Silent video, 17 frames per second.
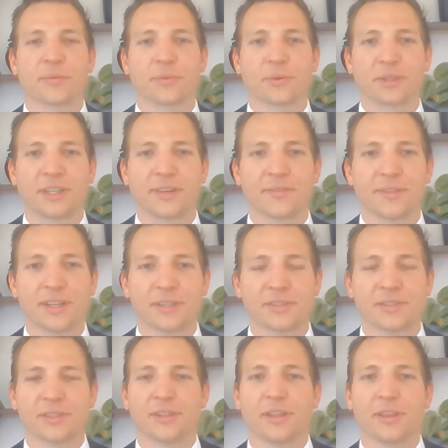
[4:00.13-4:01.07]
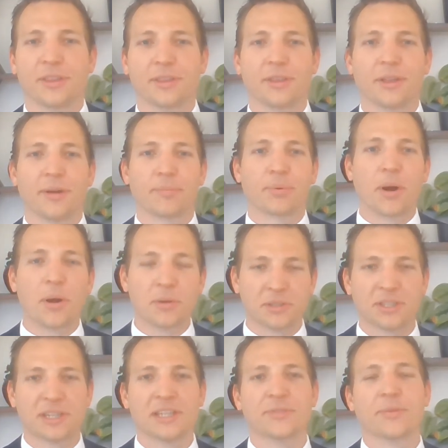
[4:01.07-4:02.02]
forgiveness, the
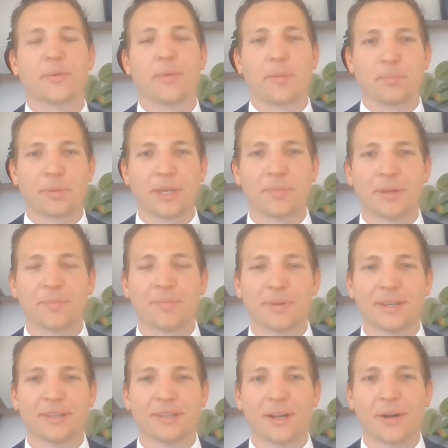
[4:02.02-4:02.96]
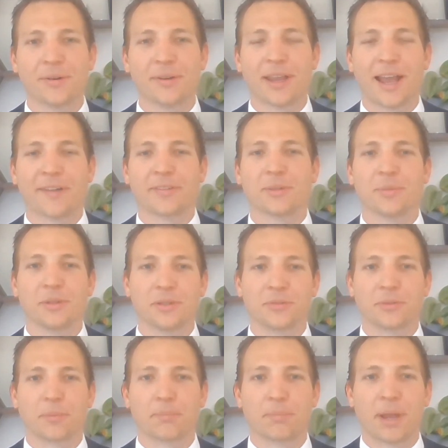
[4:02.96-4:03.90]
proceeds from the PPP loan have to be
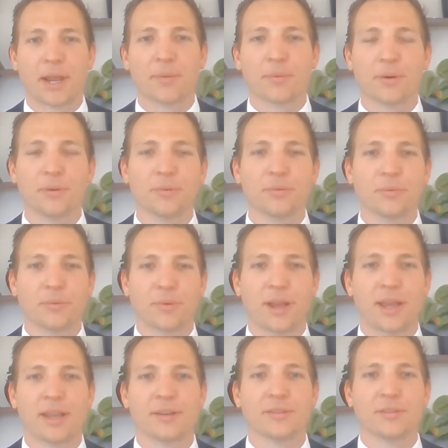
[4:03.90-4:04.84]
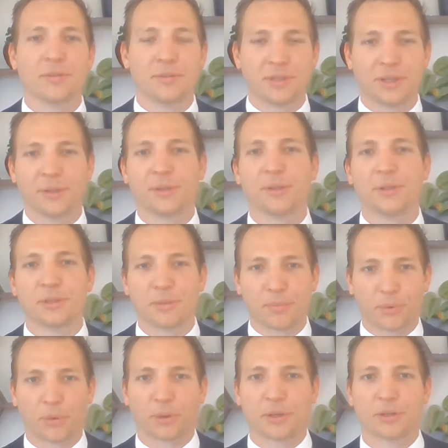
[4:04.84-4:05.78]
used for payroll, rent, utilities, and
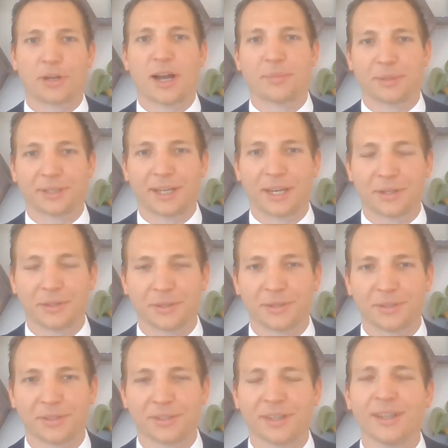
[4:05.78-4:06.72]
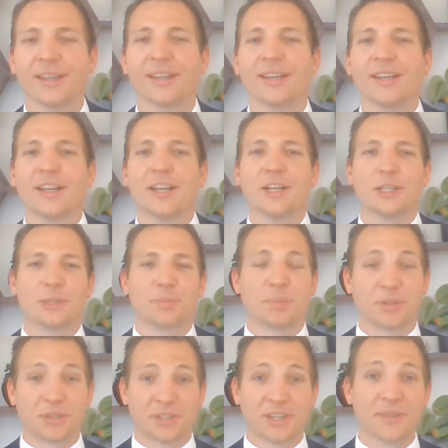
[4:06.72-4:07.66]
mortgage obligations.
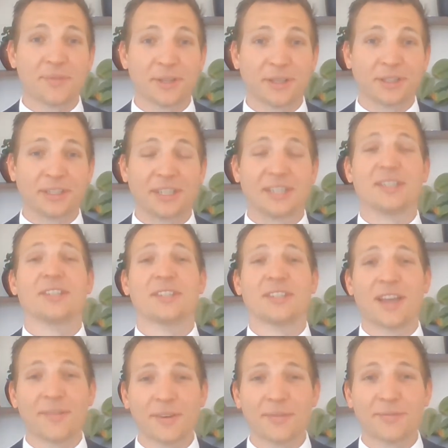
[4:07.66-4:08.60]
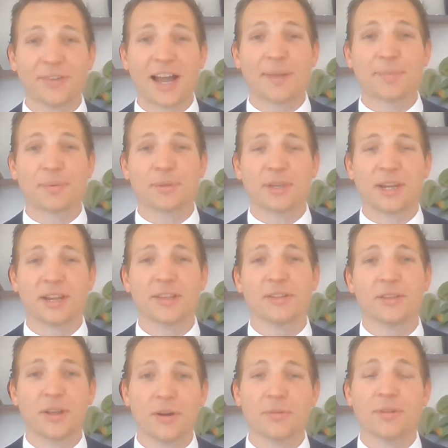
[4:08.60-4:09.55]
Specifically, 75% of the
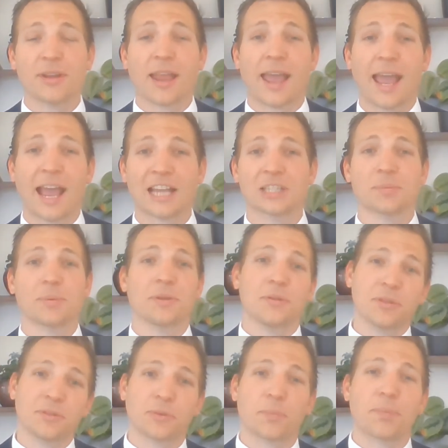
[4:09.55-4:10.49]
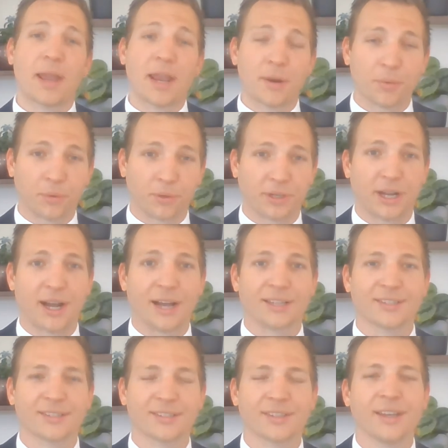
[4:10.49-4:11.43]
loan has to be used for payroll
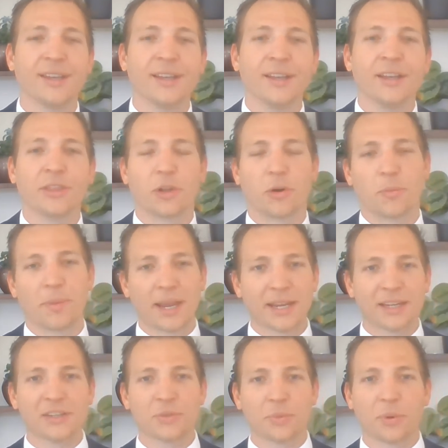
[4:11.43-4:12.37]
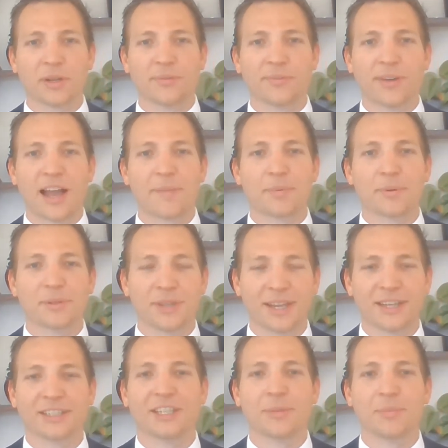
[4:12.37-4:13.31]
costs. The remaining
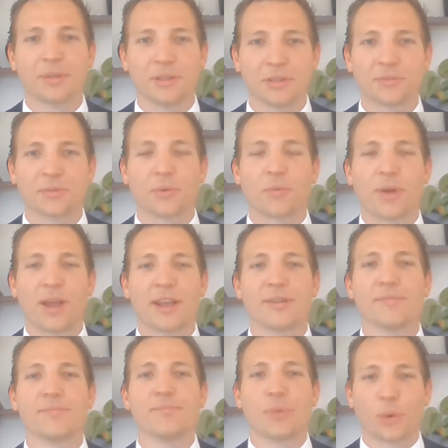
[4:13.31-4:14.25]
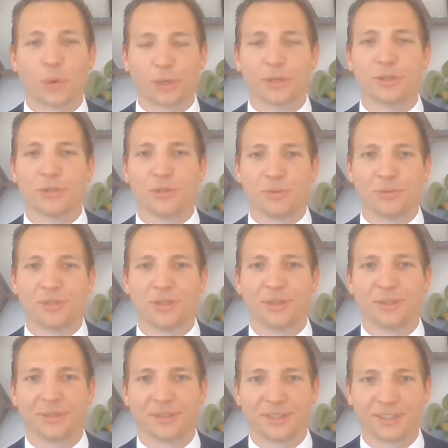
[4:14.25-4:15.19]
25% can be used for rent, mortgage, and
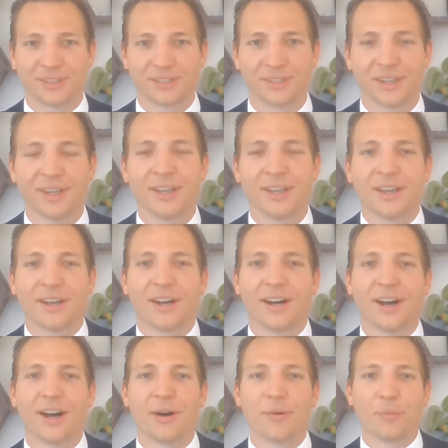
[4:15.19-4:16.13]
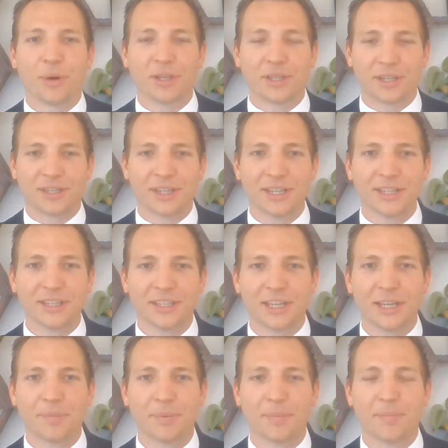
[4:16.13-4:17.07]
utilities. What you need to
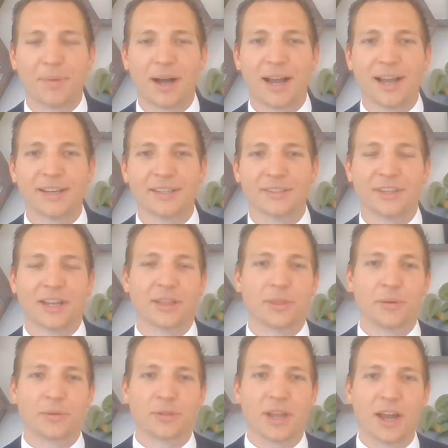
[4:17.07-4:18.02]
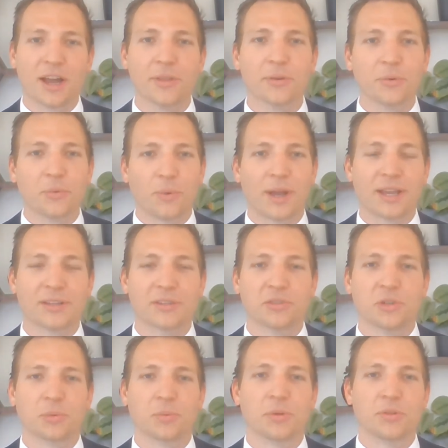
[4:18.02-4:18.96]
keep in mind is that there's other ways
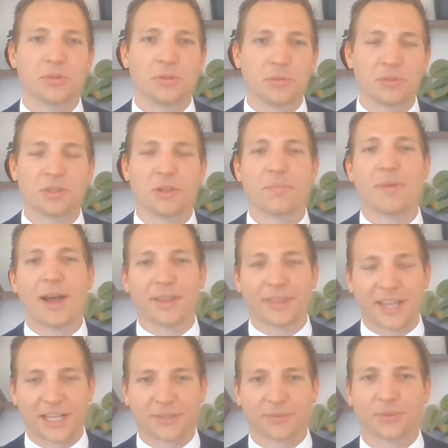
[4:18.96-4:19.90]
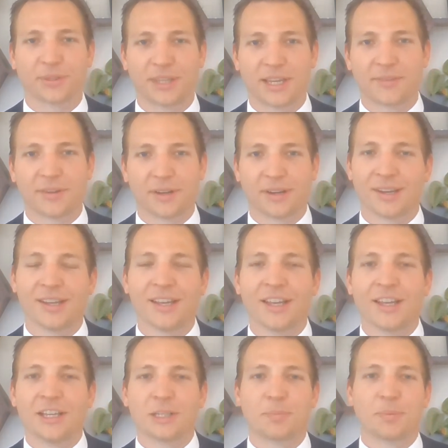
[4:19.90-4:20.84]
to reduce the amount that's forgiven.
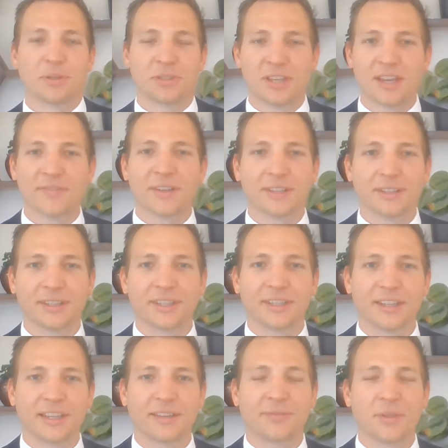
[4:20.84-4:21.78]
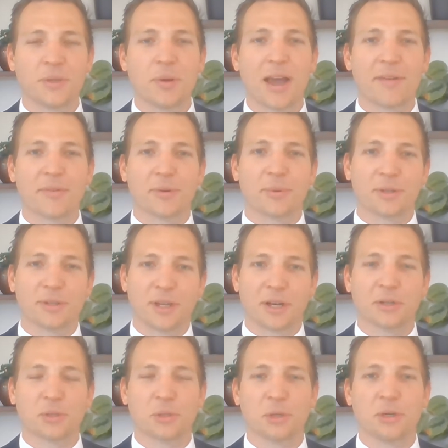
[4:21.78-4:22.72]
Specifically, if you have a
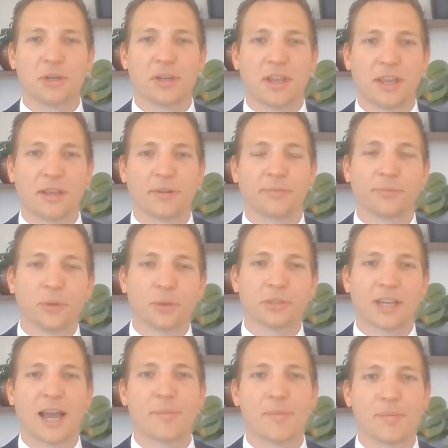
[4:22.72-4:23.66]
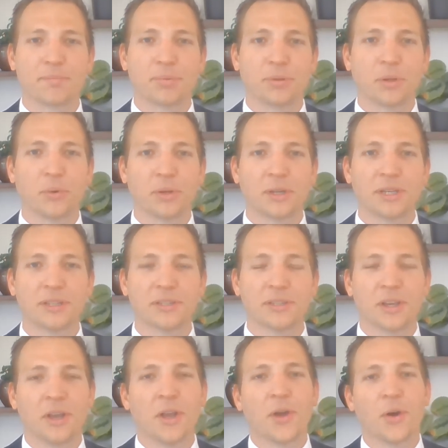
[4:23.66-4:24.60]
reduction in full-time
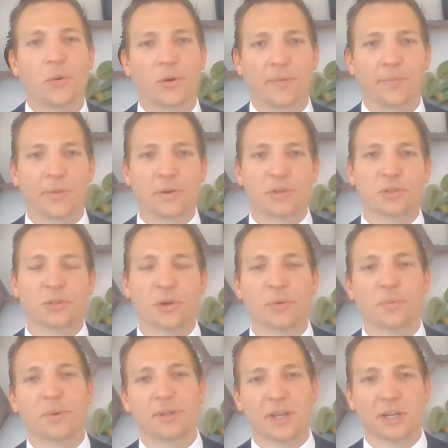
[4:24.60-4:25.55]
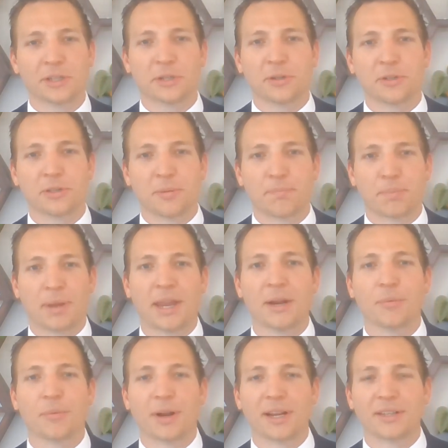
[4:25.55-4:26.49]
employees or if there's certain reductions in
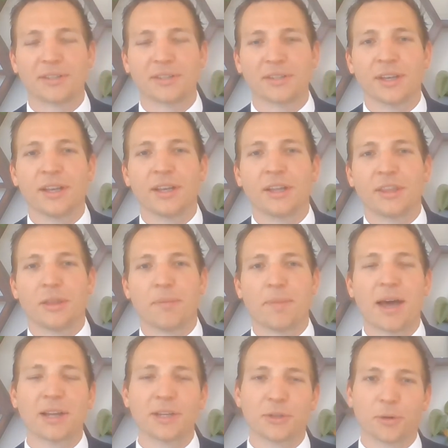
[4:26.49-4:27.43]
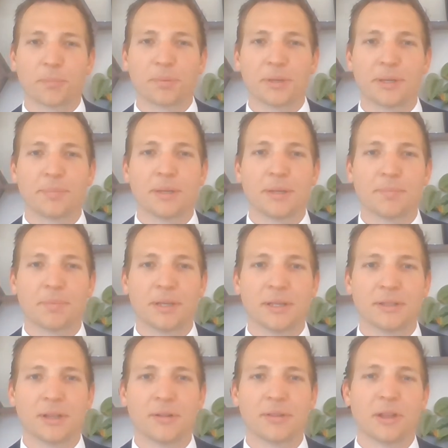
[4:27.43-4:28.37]
pay rates, the amount of your
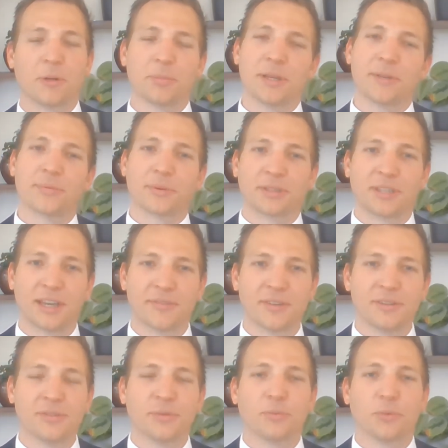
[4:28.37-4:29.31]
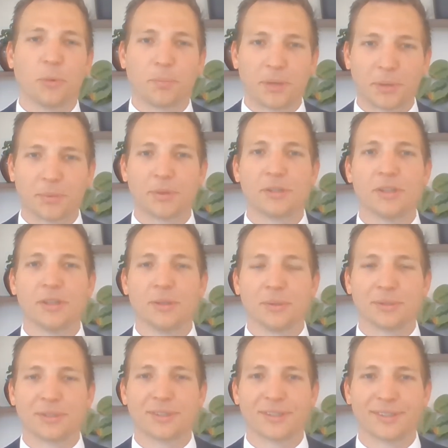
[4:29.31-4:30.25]
PPP loan that will be forgiven will be
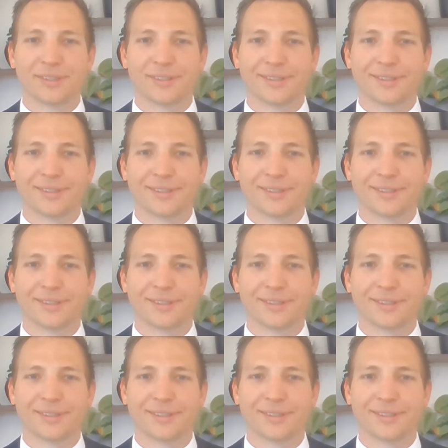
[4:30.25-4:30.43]
reduced.